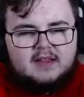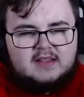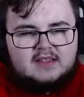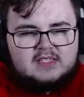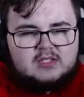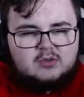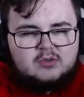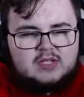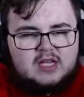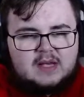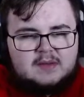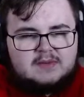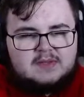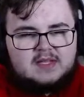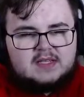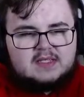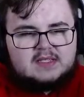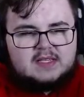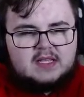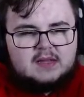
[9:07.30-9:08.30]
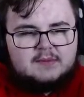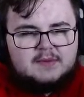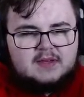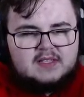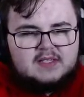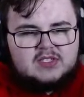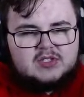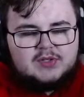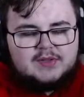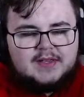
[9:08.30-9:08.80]
steel types that Celebi and
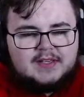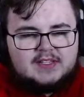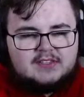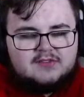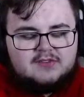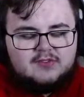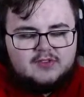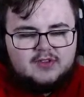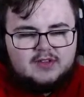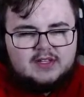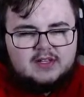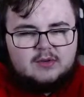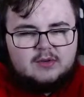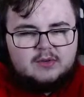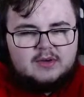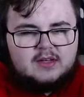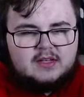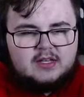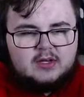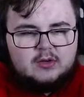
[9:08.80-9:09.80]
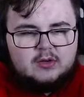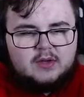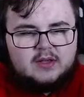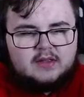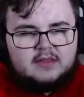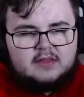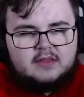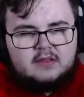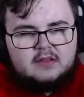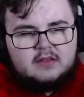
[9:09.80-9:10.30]
Snorlax really don't want to deal
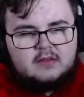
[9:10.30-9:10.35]
with.